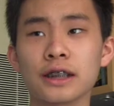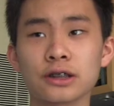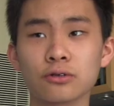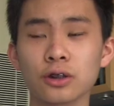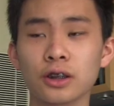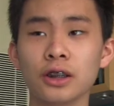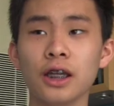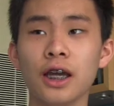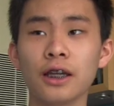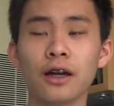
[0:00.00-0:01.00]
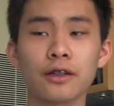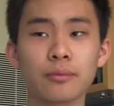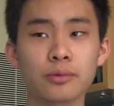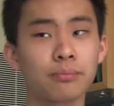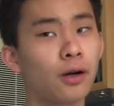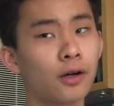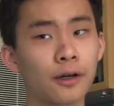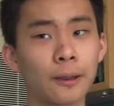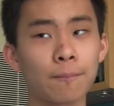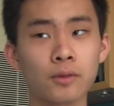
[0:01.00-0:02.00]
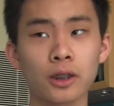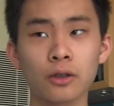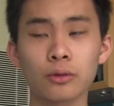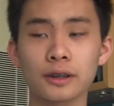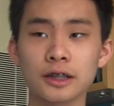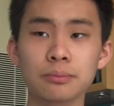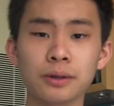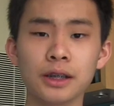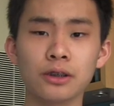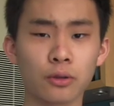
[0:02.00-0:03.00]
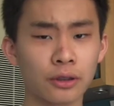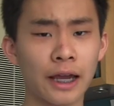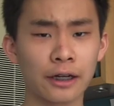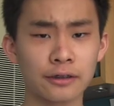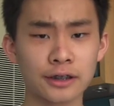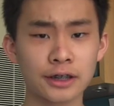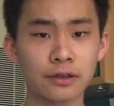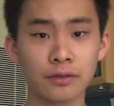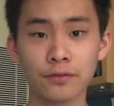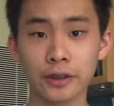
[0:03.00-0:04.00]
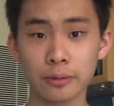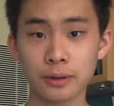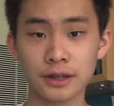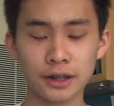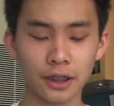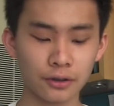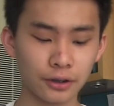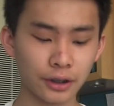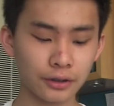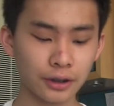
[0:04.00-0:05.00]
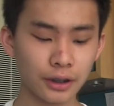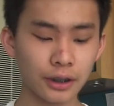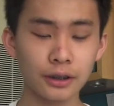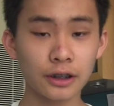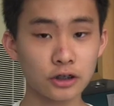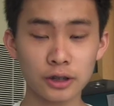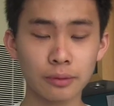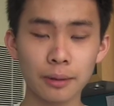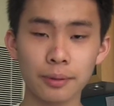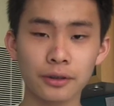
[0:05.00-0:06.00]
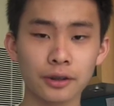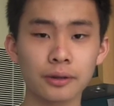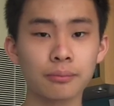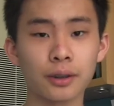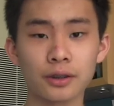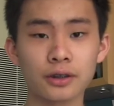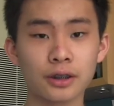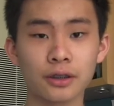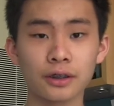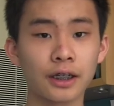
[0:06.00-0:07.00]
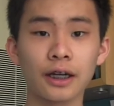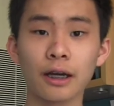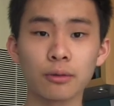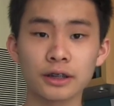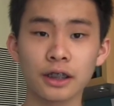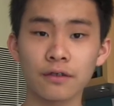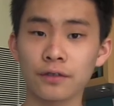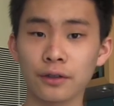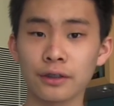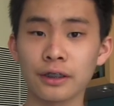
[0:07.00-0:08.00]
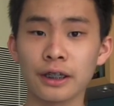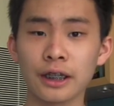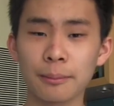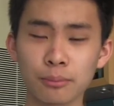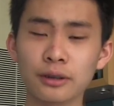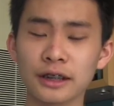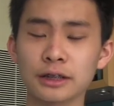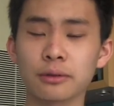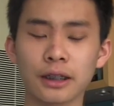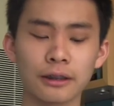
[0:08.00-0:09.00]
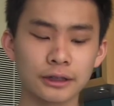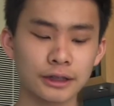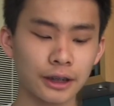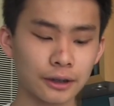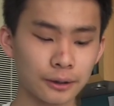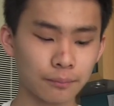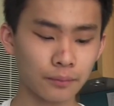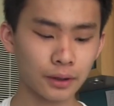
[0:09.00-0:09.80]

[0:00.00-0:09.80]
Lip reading: hasn't really gotten up to par with the speed or the accuracy of the fingerprint scanner yet. That's just my opinion, but yeah, I was not very impressed with the iris scanner.